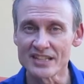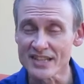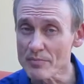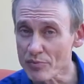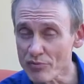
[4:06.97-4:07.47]
is
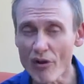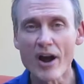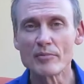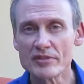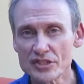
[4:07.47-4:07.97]
a
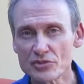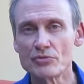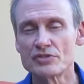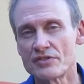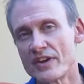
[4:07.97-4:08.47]
primary
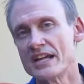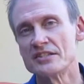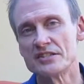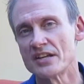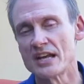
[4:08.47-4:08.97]
source of
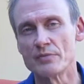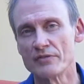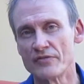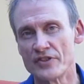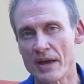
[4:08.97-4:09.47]

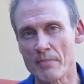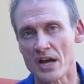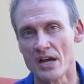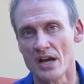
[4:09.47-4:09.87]
entertainment for them.